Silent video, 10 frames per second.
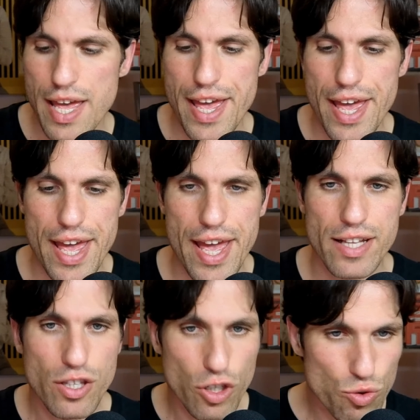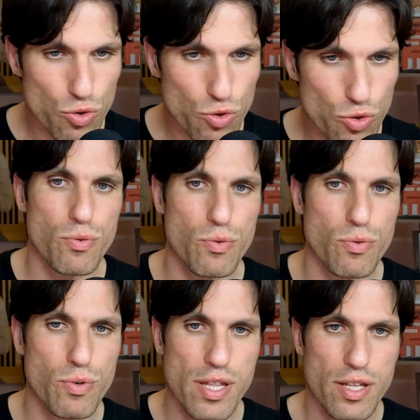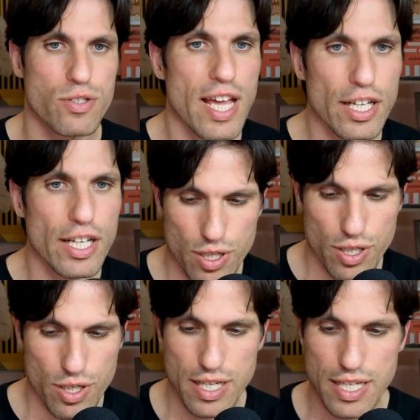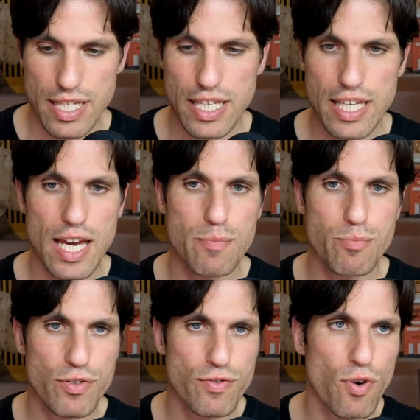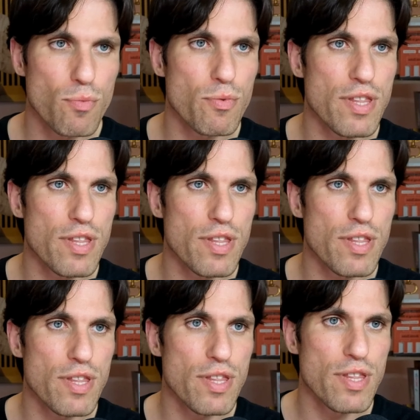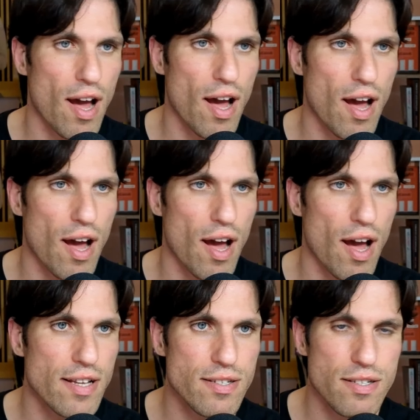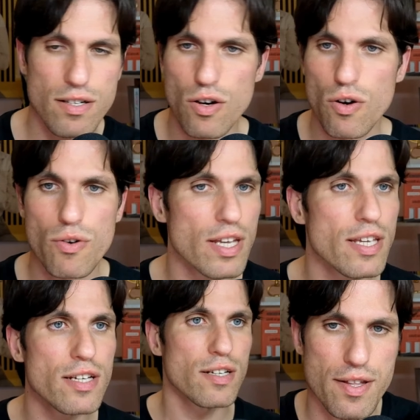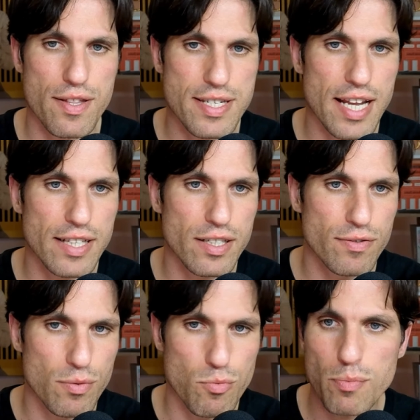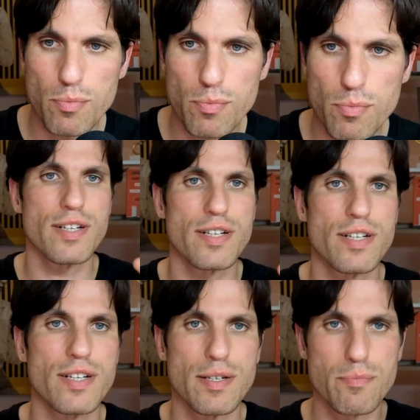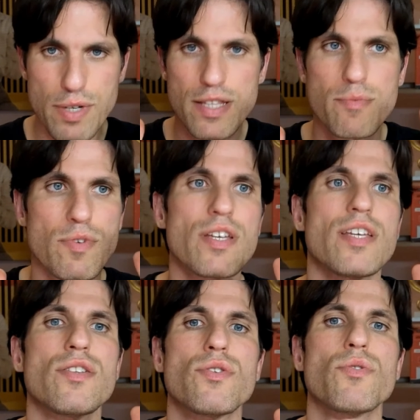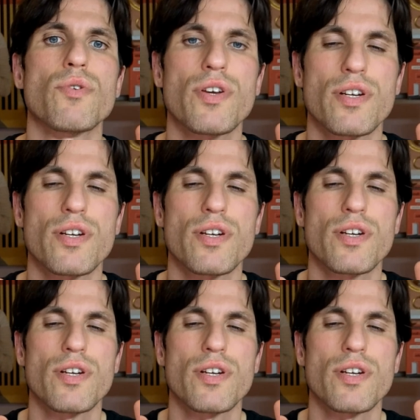And those tools with connectors can perform the updates for us, or they can the data from one place to another and bring them into here the chat.